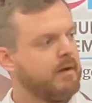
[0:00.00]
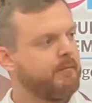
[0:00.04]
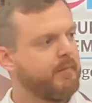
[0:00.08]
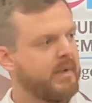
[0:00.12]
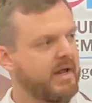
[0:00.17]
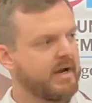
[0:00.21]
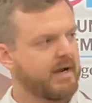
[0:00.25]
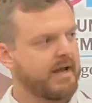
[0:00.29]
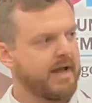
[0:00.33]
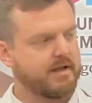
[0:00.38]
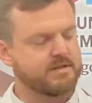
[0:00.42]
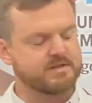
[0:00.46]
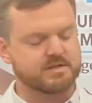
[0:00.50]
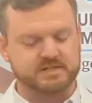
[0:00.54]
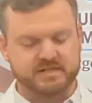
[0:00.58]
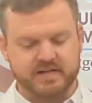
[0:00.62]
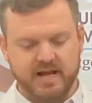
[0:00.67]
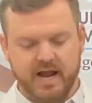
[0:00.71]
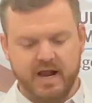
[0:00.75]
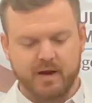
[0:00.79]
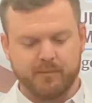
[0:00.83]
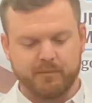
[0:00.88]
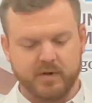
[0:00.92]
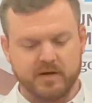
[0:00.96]
medications
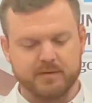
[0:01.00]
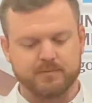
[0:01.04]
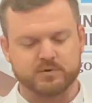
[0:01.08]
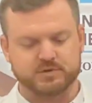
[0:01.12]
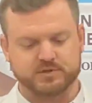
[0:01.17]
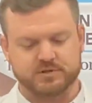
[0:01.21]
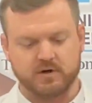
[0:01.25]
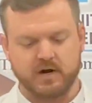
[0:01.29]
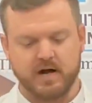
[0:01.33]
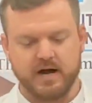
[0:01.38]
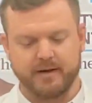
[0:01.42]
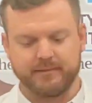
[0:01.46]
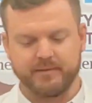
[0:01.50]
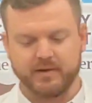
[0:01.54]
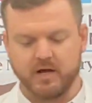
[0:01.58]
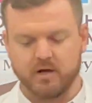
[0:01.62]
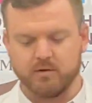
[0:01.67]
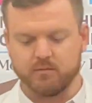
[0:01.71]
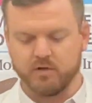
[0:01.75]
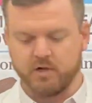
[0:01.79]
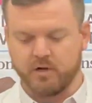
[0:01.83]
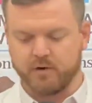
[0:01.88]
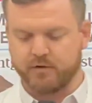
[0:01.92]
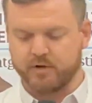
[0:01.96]
can be prescribed to
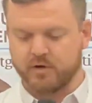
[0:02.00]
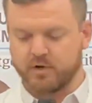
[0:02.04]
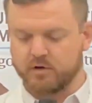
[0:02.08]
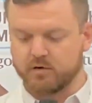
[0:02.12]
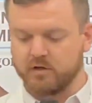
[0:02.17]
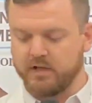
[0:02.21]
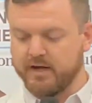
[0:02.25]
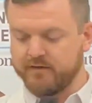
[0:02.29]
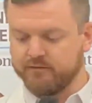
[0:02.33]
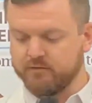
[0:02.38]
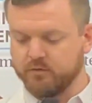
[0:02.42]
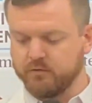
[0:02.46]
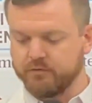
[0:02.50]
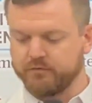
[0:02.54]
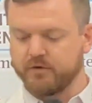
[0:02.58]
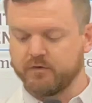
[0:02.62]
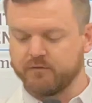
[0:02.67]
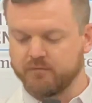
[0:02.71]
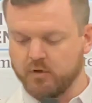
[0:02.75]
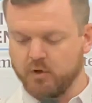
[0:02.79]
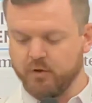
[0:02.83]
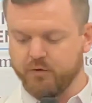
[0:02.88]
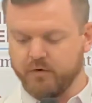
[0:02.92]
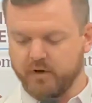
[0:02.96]
help lower your levels
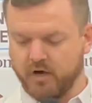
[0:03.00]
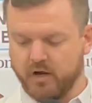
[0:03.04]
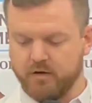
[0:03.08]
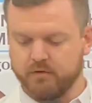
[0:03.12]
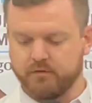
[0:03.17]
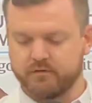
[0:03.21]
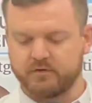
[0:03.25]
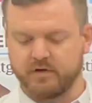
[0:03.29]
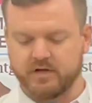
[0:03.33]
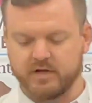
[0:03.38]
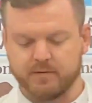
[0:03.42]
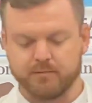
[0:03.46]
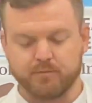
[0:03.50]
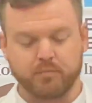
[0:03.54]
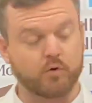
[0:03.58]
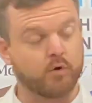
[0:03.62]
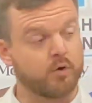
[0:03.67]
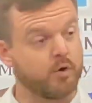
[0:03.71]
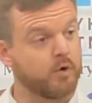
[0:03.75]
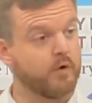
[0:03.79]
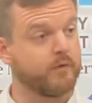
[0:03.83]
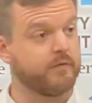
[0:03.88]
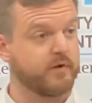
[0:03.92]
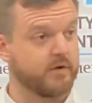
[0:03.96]
of glucose and
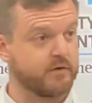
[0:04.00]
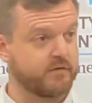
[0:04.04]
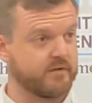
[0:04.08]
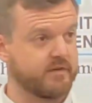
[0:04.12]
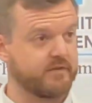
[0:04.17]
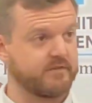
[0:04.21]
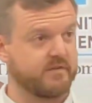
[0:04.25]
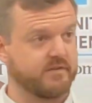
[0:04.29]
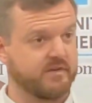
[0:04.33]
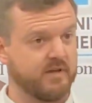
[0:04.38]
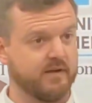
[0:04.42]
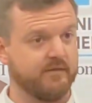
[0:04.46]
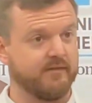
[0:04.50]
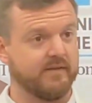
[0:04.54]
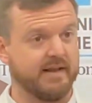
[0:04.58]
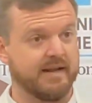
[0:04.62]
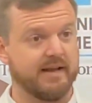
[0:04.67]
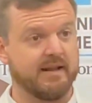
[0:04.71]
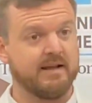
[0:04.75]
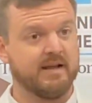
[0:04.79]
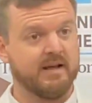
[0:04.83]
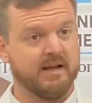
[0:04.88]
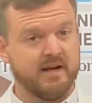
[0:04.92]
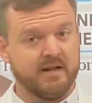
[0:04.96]
improve your
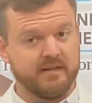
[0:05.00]
sensitivity.